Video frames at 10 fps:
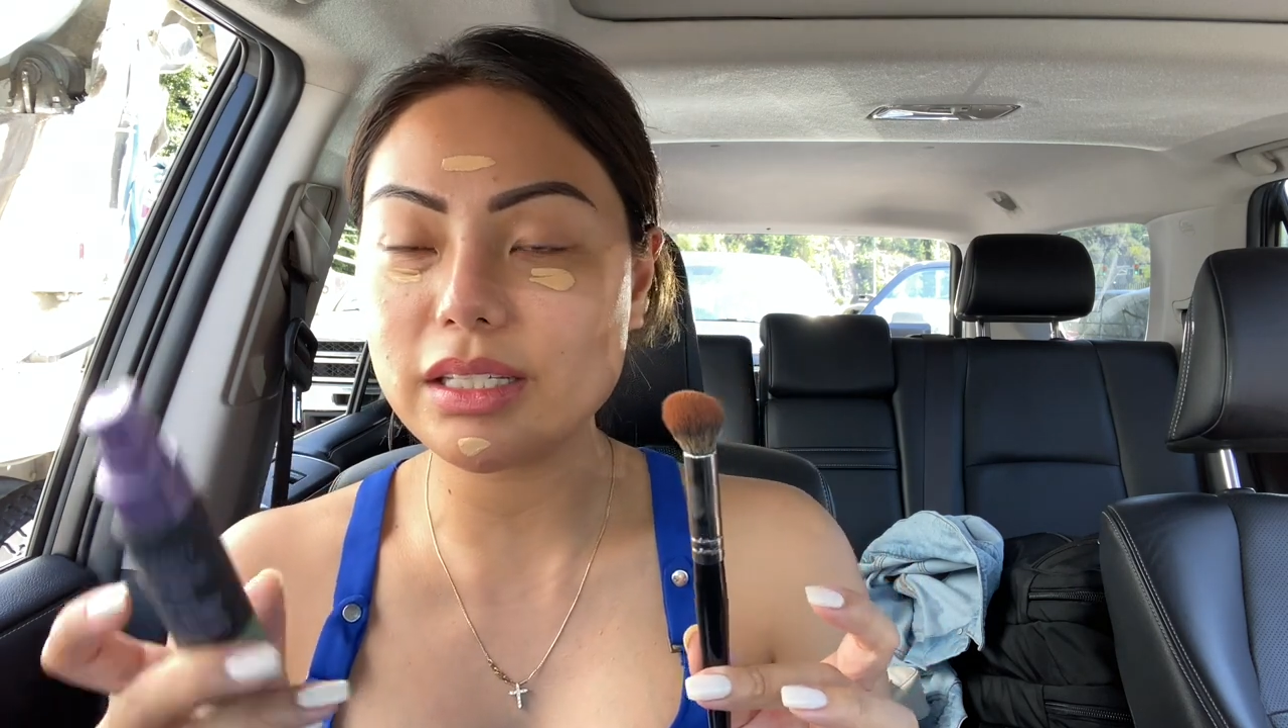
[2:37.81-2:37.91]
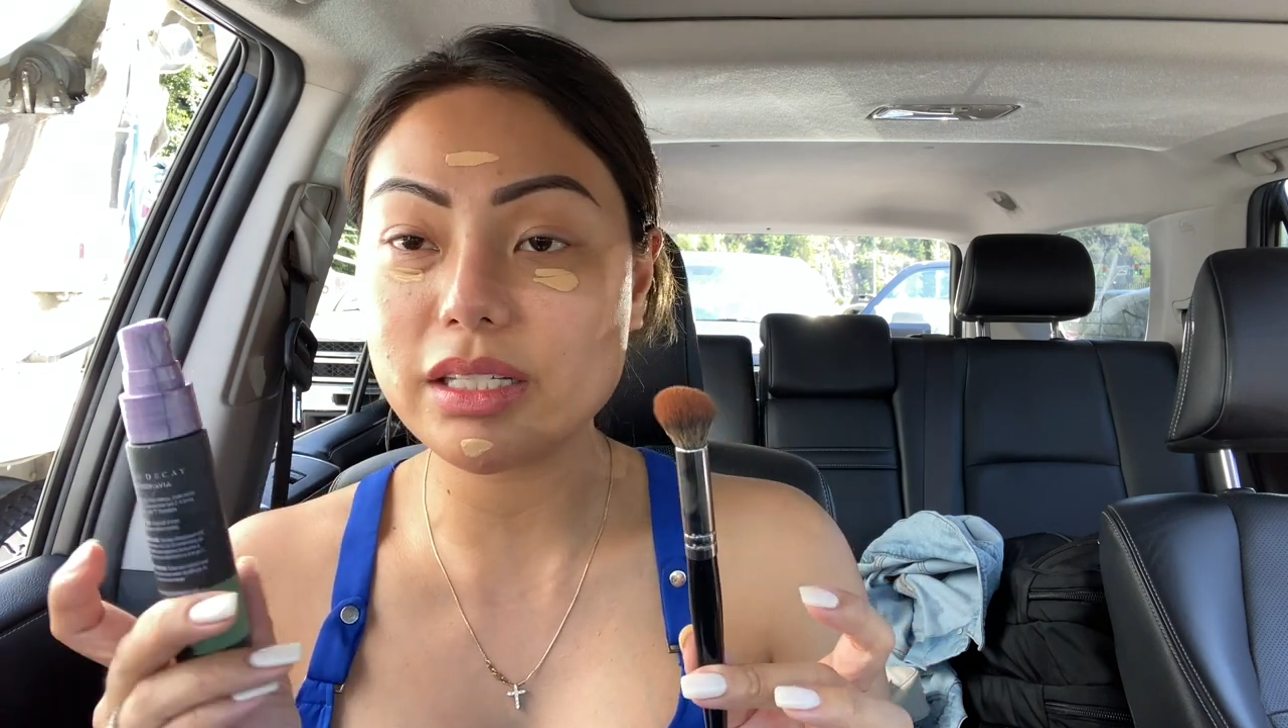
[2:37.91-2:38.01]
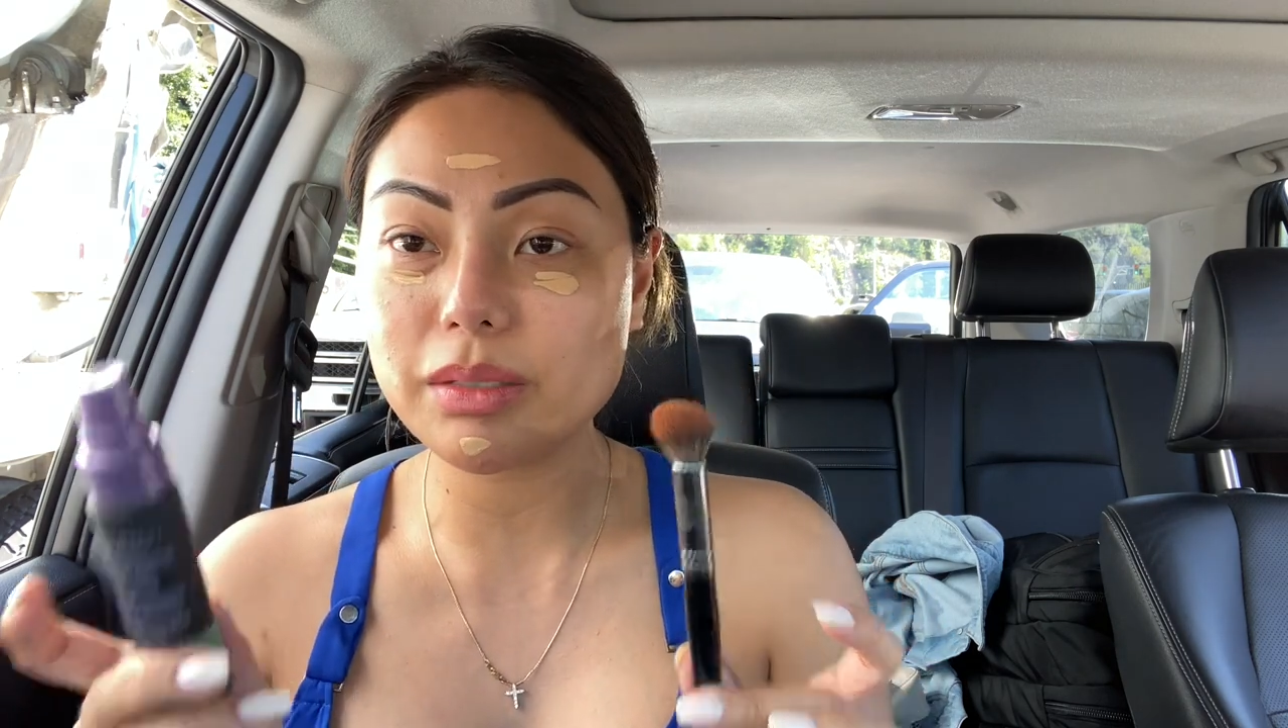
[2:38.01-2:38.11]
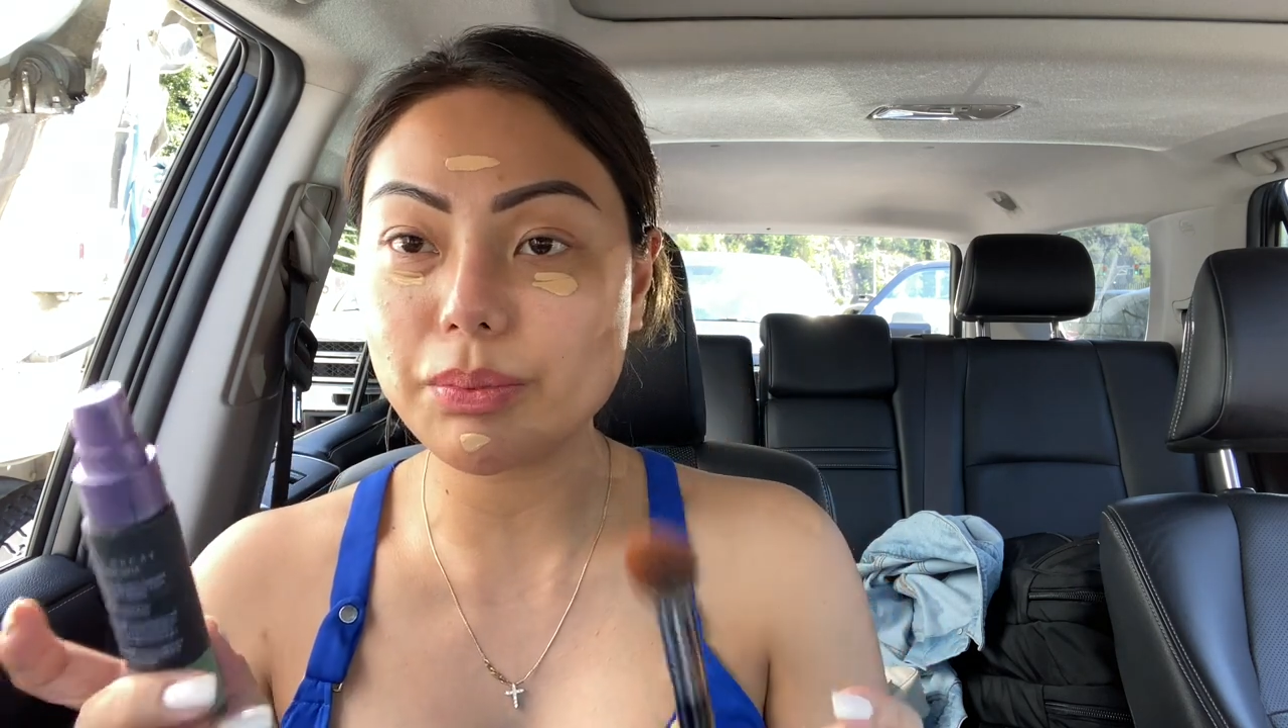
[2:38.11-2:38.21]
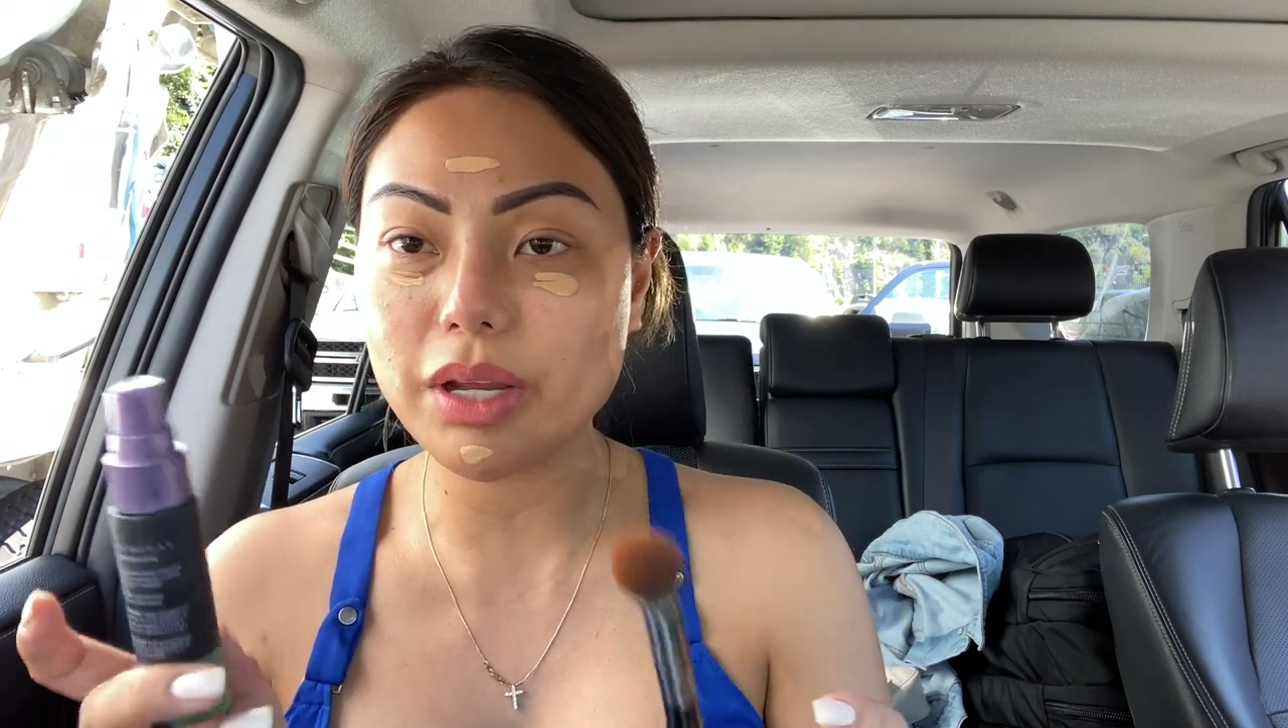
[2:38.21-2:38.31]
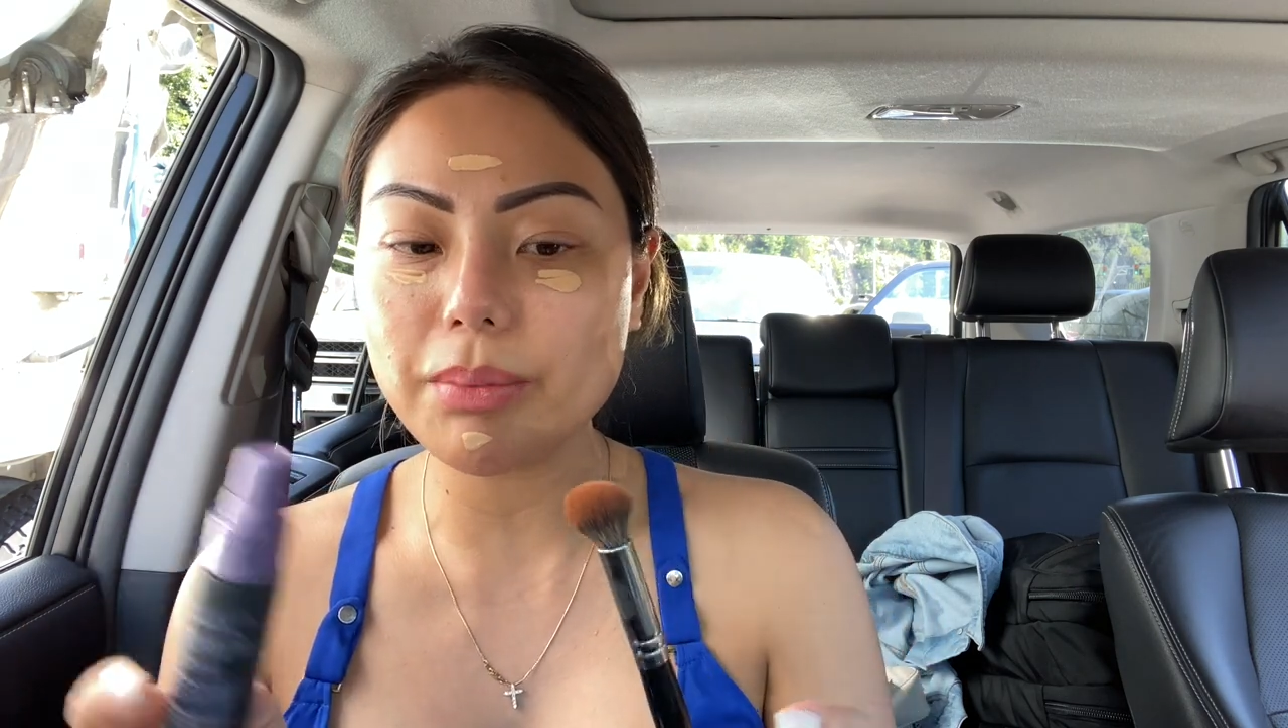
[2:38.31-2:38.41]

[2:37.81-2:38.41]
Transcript: spray